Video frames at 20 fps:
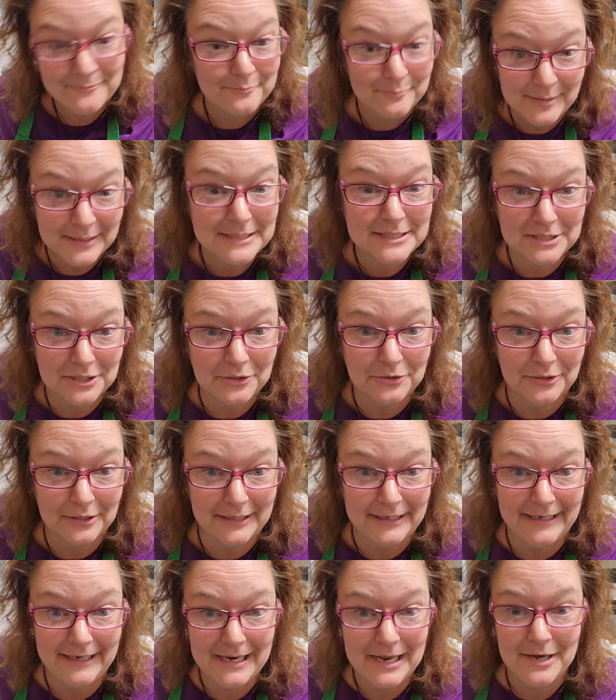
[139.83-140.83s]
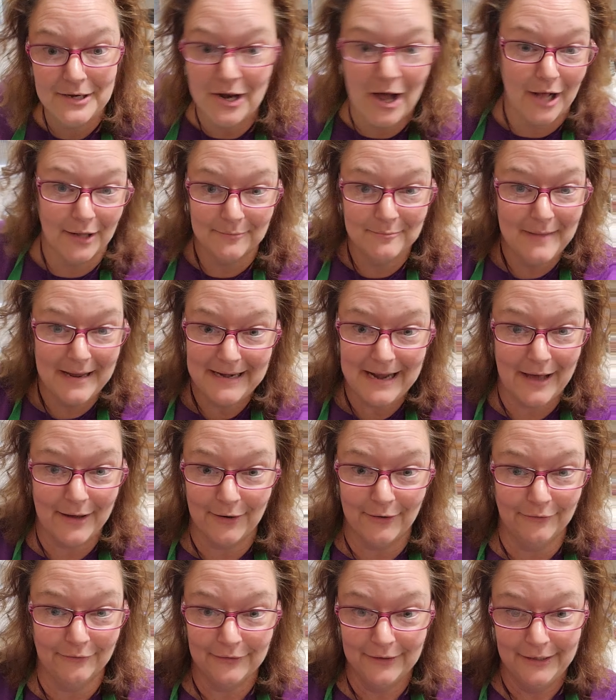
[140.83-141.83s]
but it's clearly not made out
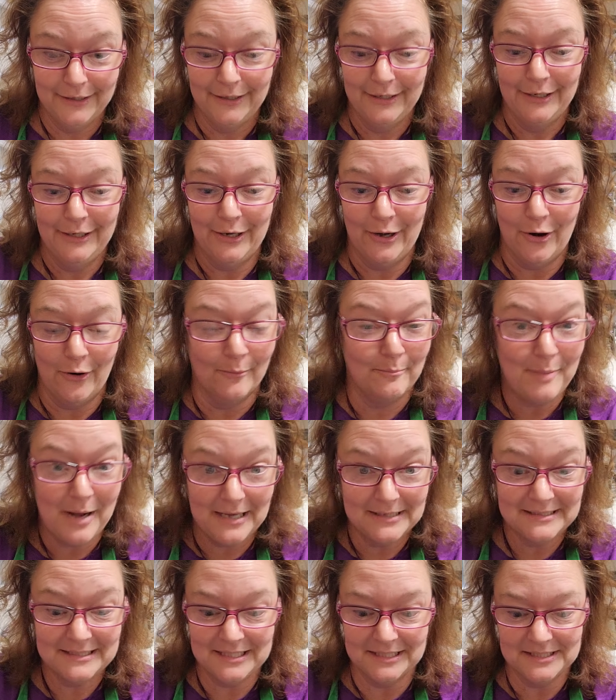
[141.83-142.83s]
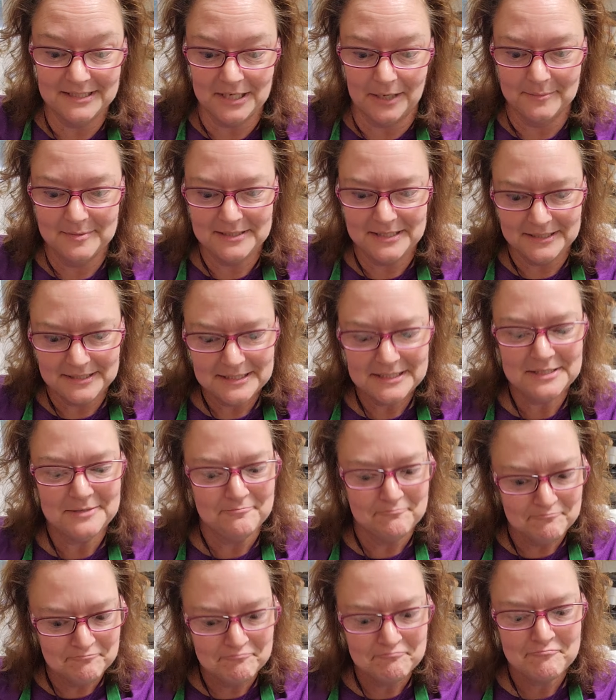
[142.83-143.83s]
of, pasta substance.
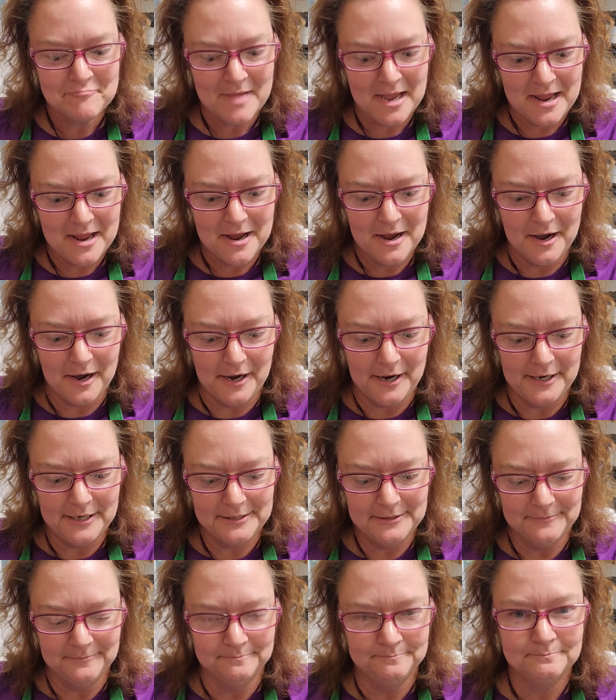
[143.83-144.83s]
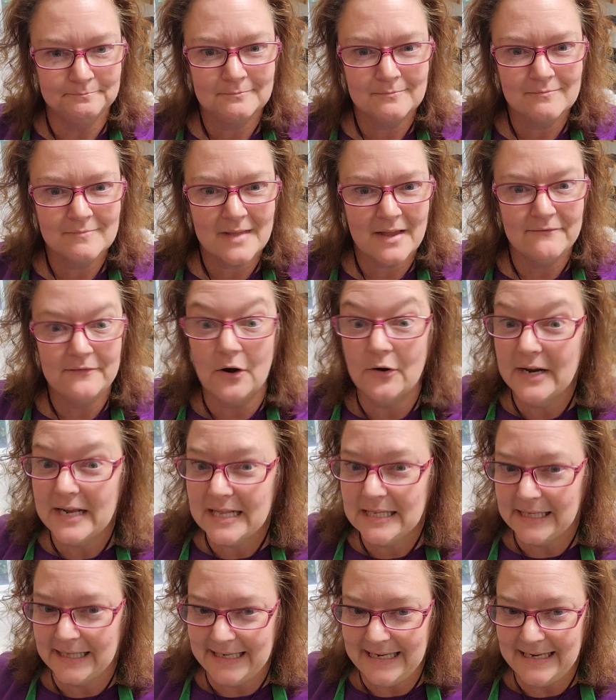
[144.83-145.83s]
Very
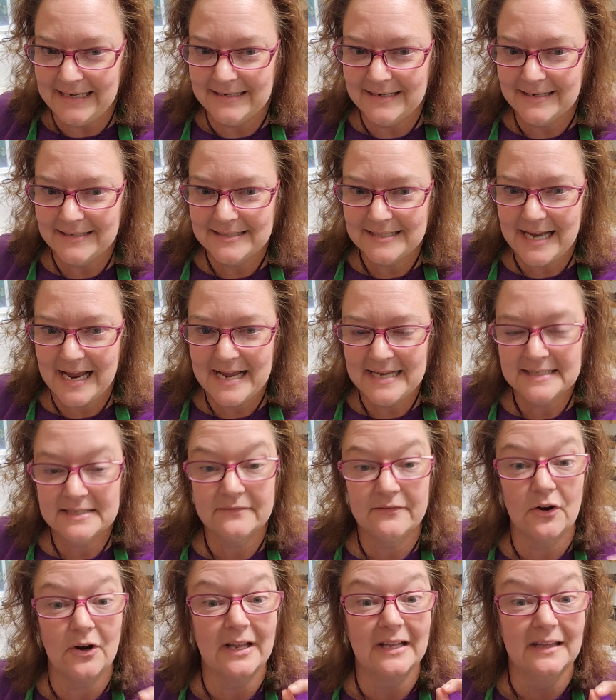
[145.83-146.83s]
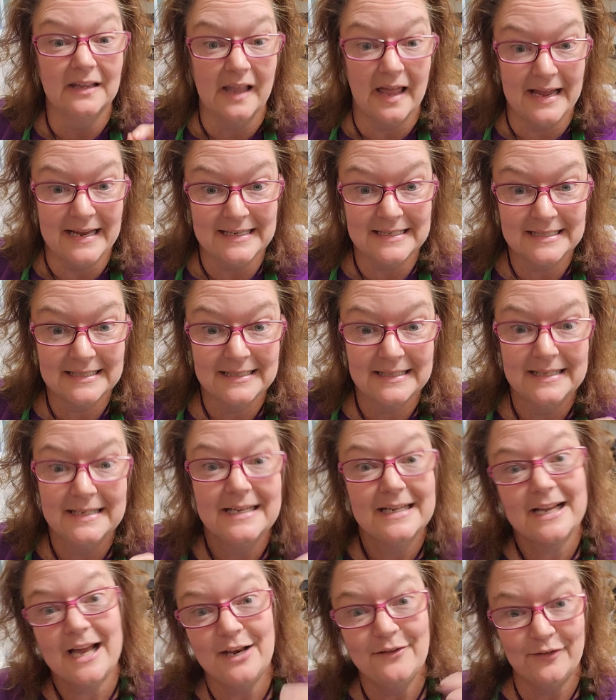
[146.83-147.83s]
clean taste, very light.
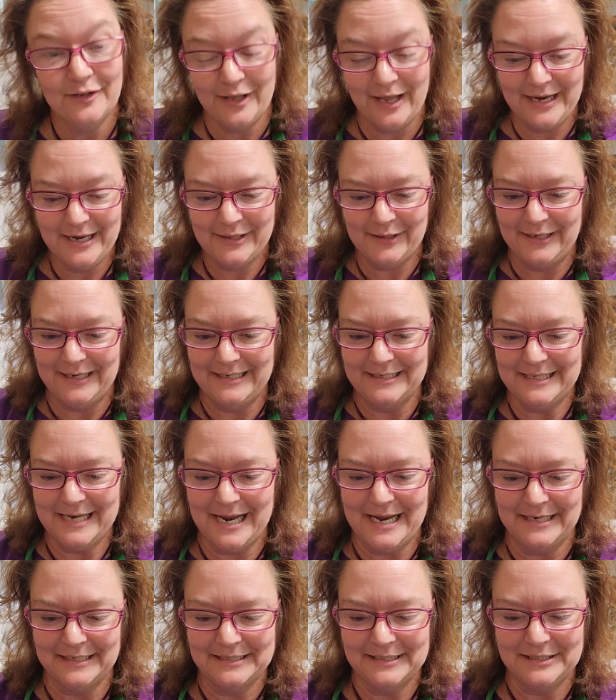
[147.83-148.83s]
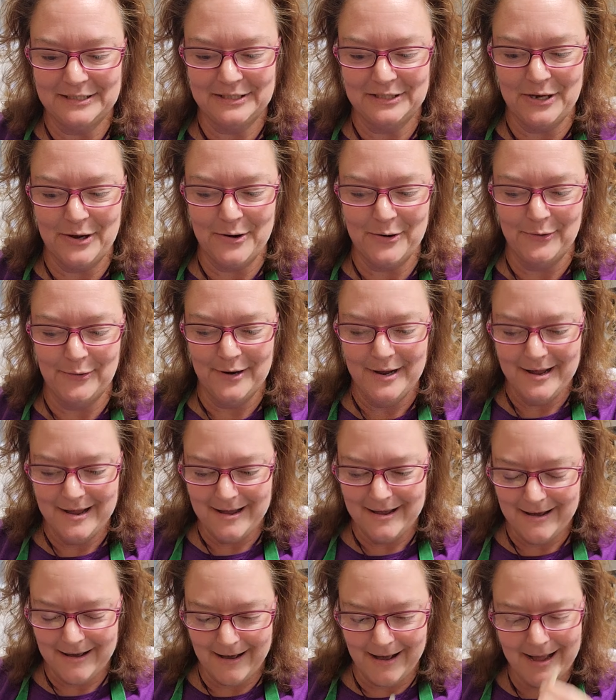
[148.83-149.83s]
Kind of a light, clean taste. So
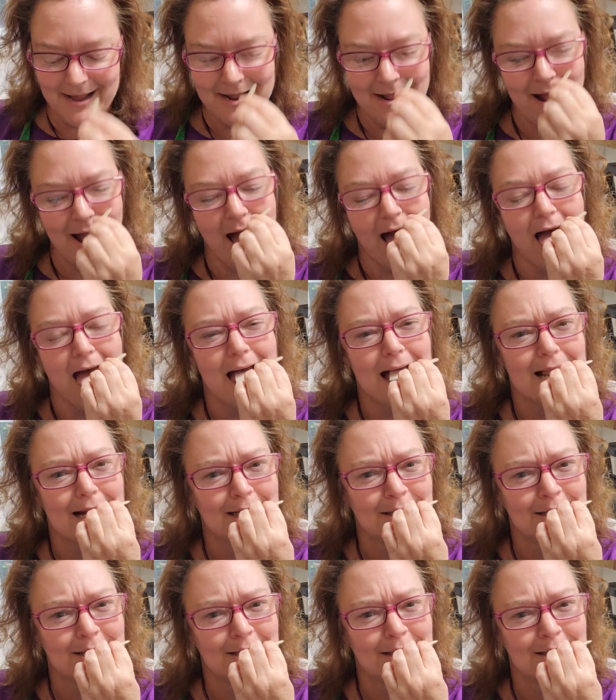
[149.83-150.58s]
I